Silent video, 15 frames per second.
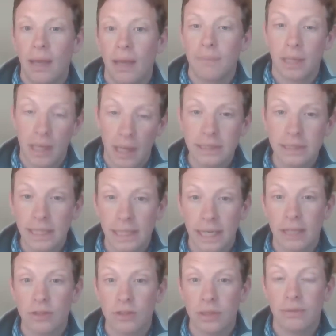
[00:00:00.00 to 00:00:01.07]
Because they're
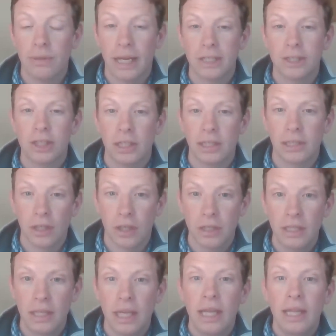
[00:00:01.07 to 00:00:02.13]
naturally rational and
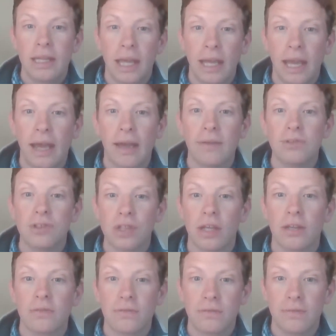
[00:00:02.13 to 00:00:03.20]
good, they have
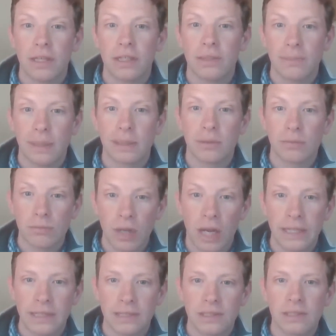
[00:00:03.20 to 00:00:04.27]
certain fundamental
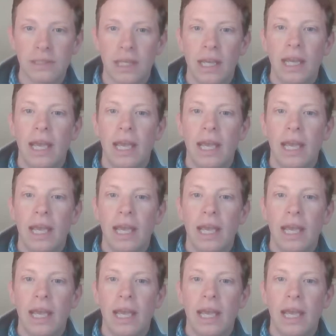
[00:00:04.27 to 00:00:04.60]
rights.